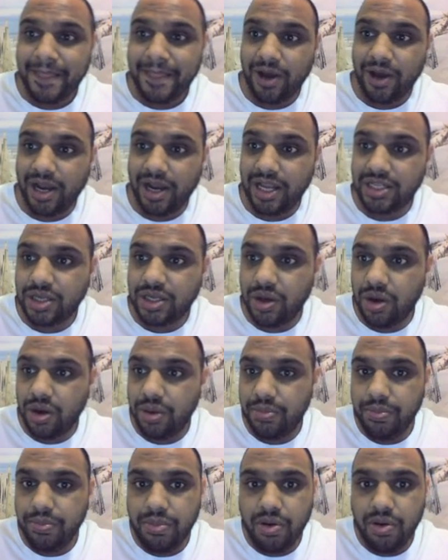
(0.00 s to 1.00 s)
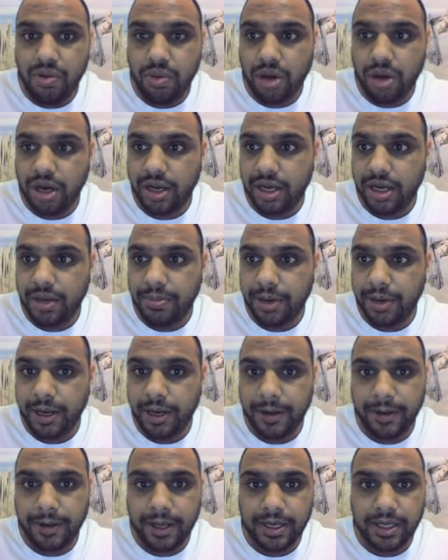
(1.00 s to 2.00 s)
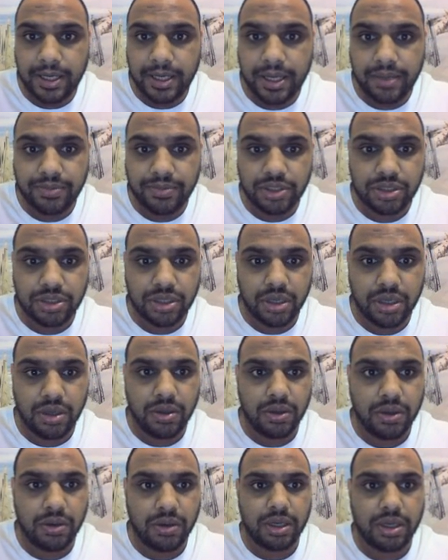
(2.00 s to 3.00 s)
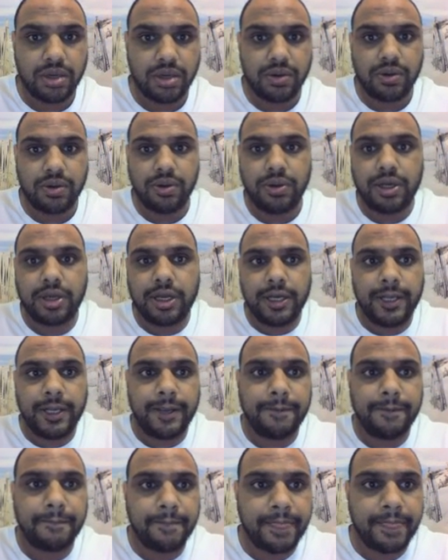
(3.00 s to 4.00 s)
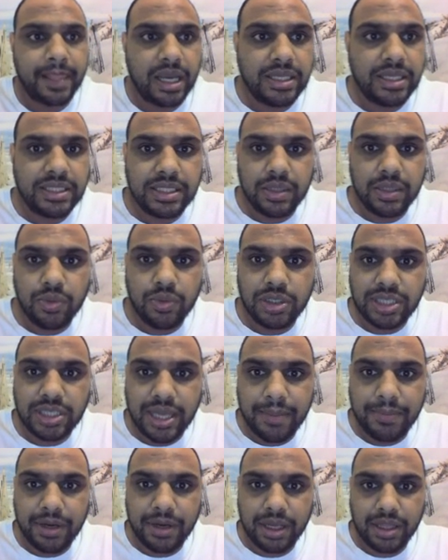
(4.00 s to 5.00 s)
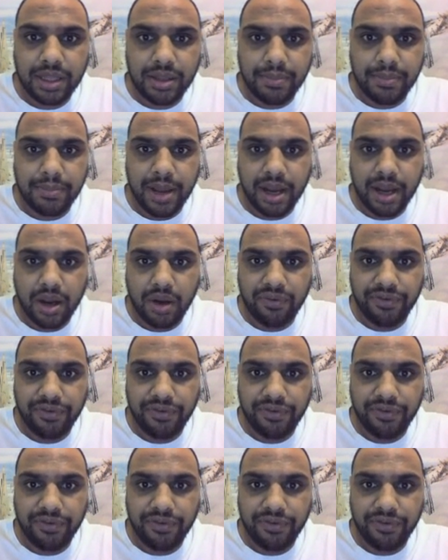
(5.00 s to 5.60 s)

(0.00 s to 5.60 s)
All right, let's go and move on a little bit. And I'm just going to log in quickly and see what's happening in the back